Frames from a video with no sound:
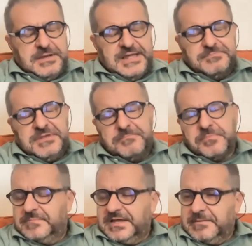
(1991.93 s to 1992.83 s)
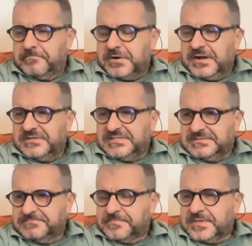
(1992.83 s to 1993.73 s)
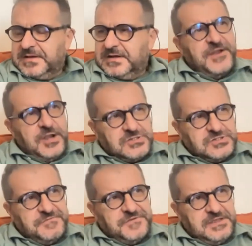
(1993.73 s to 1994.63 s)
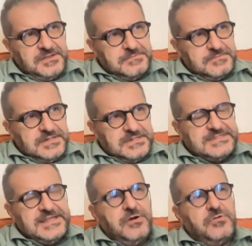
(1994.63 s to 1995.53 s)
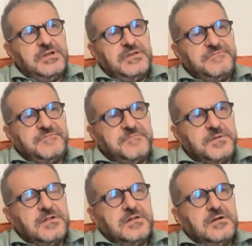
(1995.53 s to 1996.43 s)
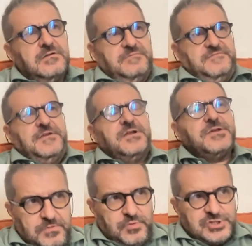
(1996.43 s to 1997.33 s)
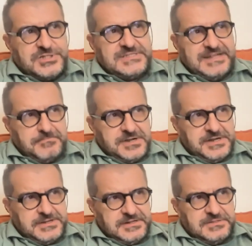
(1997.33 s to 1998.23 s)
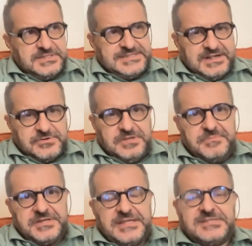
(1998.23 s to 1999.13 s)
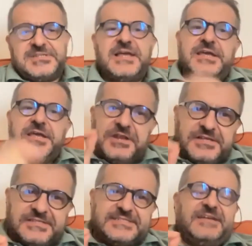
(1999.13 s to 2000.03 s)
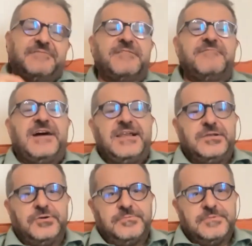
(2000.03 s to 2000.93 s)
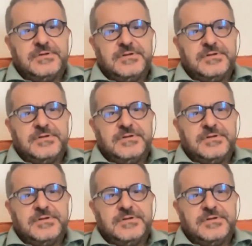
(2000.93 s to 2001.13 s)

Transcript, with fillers: Let me make a premise. Philosophy is the only field in which disagree- disagreement is in itself a value.